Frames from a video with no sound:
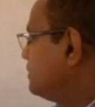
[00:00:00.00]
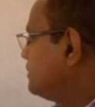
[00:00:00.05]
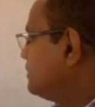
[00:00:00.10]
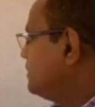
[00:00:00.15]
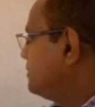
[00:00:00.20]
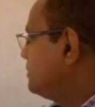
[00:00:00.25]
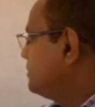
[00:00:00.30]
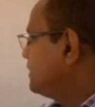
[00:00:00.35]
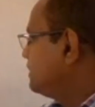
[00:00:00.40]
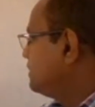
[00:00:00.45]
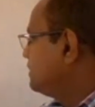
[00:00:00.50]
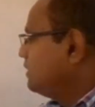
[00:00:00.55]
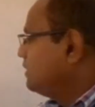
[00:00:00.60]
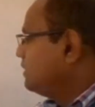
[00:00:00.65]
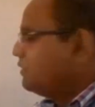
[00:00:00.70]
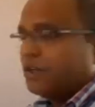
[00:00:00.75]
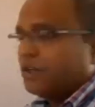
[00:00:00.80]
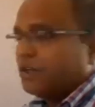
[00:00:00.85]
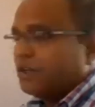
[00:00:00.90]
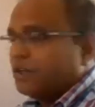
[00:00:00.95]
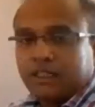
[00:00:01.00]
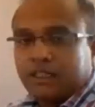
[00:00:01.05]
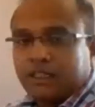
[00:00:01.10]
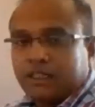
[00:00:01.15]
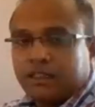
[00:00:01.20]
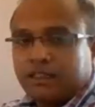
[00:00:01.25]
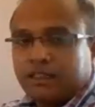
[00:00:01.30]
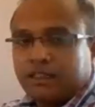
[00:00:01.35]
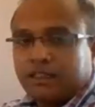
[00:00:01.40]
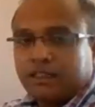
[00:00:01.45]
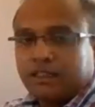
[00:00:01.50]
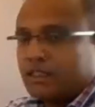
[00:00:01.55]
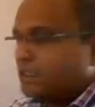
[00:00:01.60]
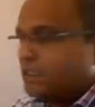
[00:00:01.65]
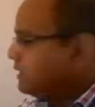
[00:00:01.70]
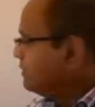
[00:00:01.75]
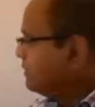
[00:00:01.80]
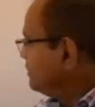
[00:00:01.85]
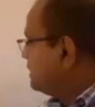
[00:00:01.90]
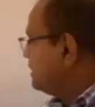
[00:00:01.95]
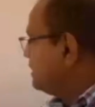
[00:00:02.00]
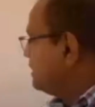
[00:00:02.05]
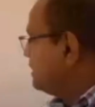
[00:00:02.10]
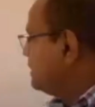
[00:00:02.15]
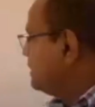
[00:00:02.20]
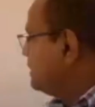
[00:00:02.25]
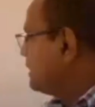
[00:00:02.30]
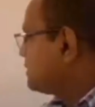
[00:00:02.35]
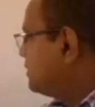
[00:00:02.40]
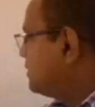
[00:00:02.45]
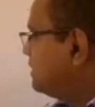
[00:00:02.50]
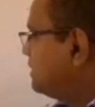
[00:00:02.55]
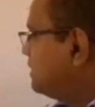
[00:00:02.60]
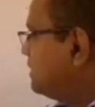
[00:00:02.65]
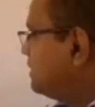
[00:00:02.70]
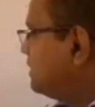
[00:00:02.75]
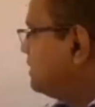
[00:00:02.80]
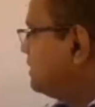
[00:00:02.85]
CC. Whereas in CE we will establish